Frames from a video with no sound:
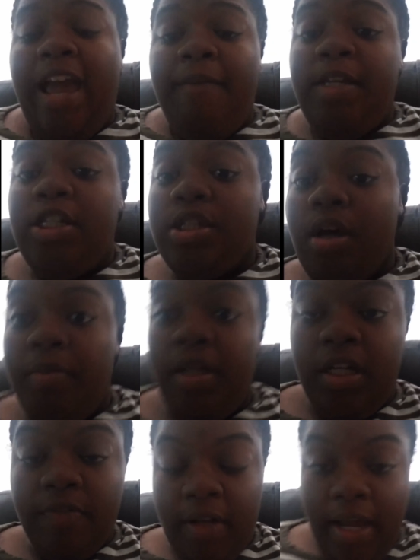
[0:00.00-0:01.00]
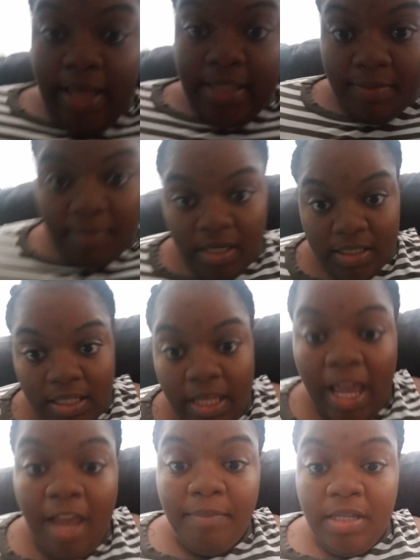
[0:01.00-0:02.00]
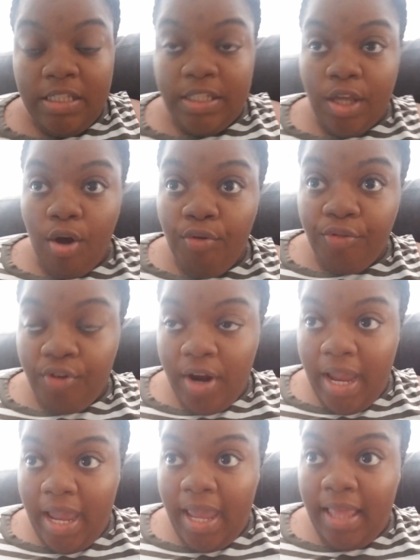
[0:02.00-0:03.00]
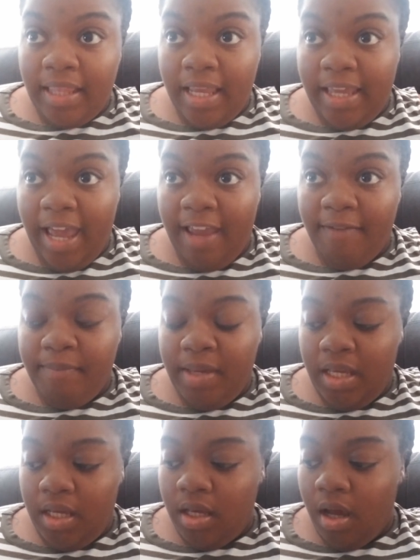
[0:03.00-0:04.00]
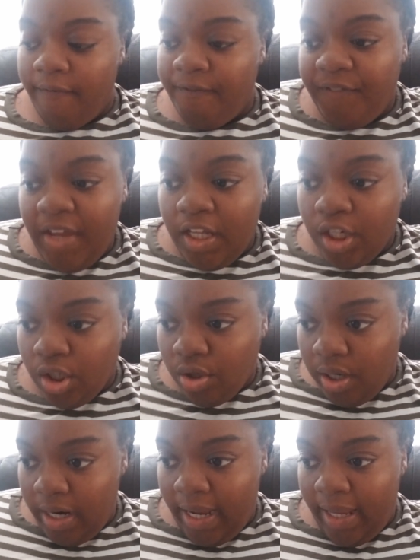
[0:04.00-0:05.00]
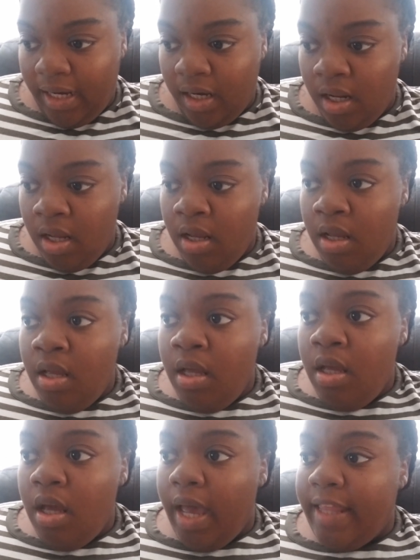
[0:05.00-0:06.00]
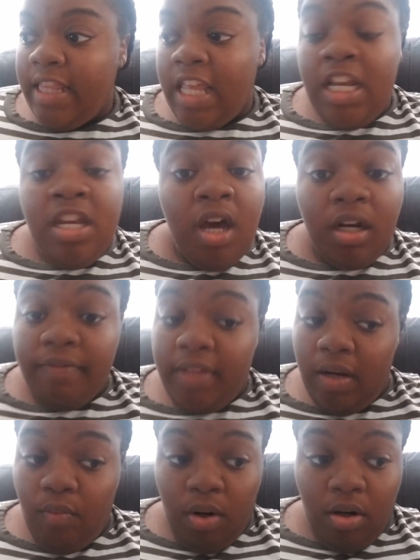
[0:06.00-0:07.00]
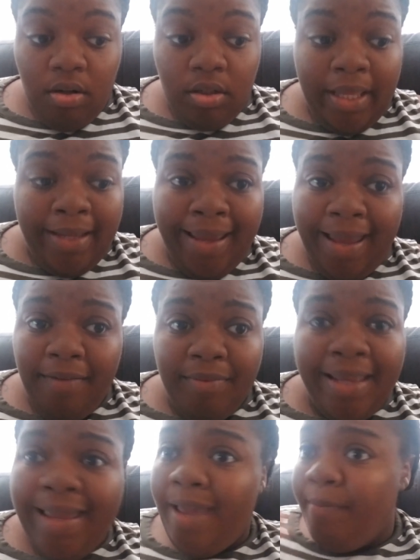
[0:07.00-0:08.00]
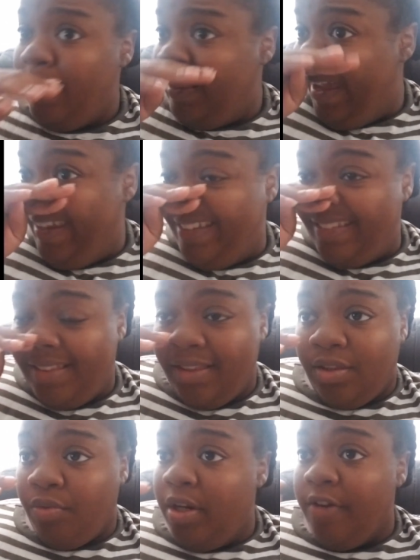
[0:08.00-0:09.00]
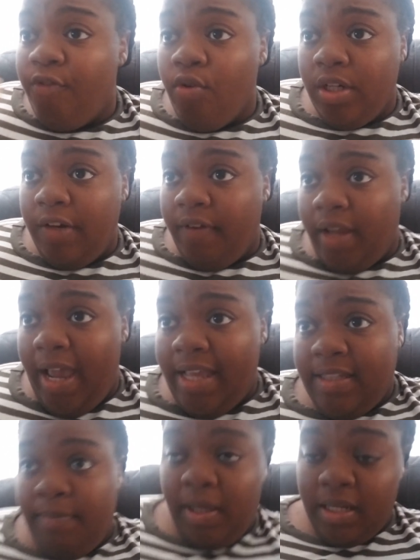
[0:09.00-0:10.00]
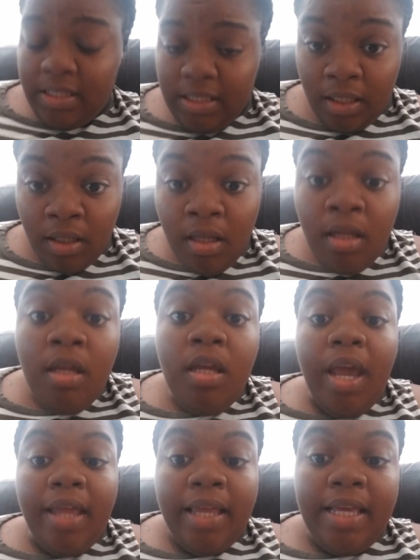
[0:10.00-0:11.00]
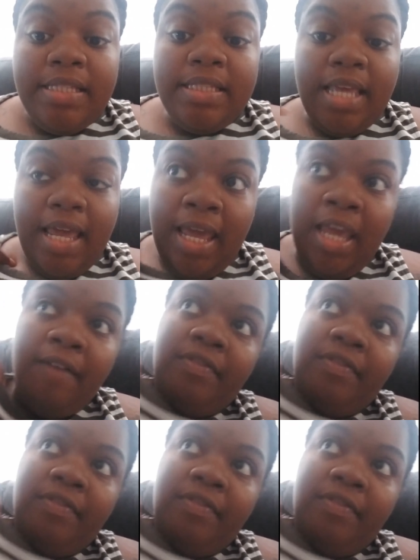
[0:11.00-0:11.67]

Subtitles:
so many different kinds of medicine. They gave me Zofran, they gave me Phenergan, and none of that worked. They gave me like 3 or 4 different kinds of medicine, and they said